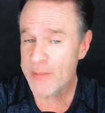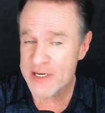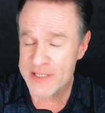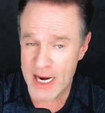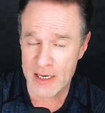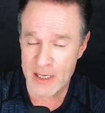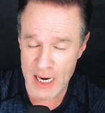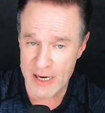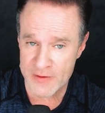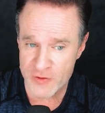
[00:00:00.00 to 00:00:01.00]
exact
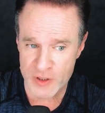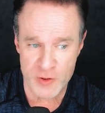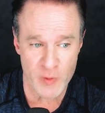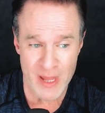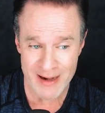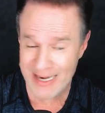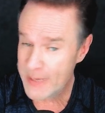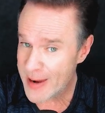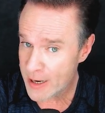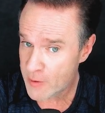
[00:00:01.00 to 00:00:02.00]
kind of structure without any
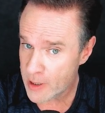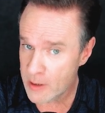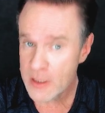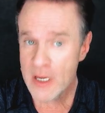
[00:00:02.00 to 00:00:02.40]
background